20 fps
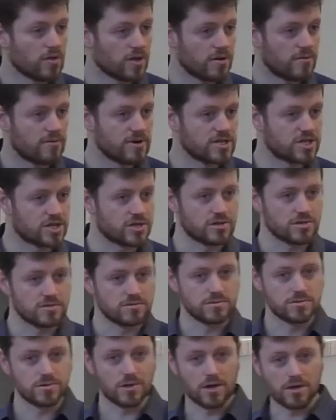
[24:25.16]
the original,
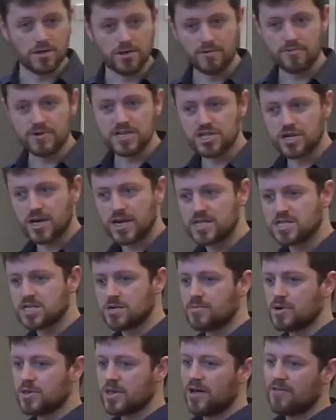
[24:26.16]
the originator,
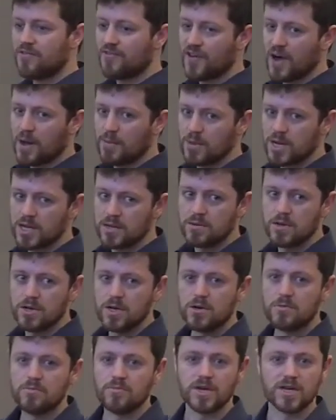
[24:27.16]
but their family,
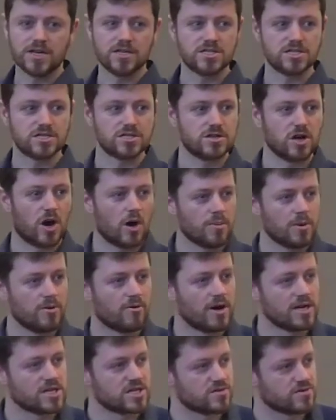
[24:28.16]
because
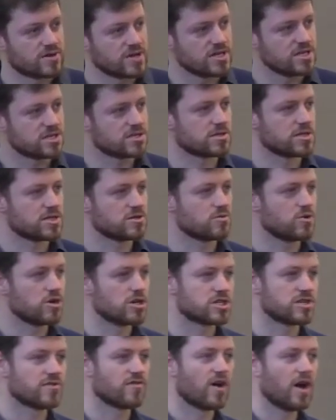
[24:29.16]
copyright of these
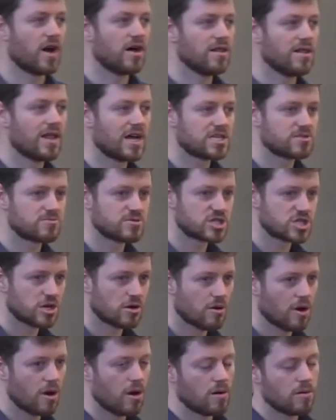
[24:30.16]
works of art lasts for
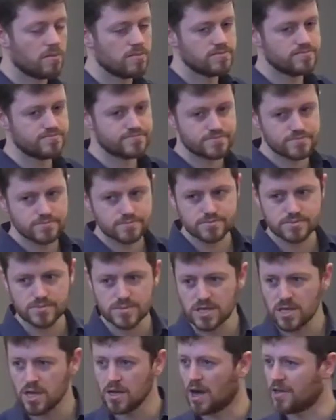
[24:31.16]
so long.
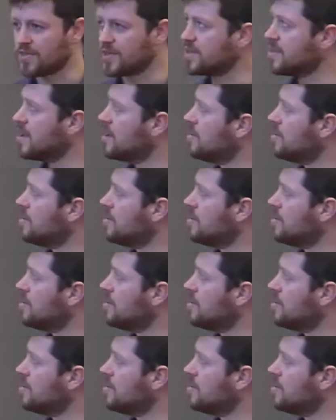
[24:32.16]
I think they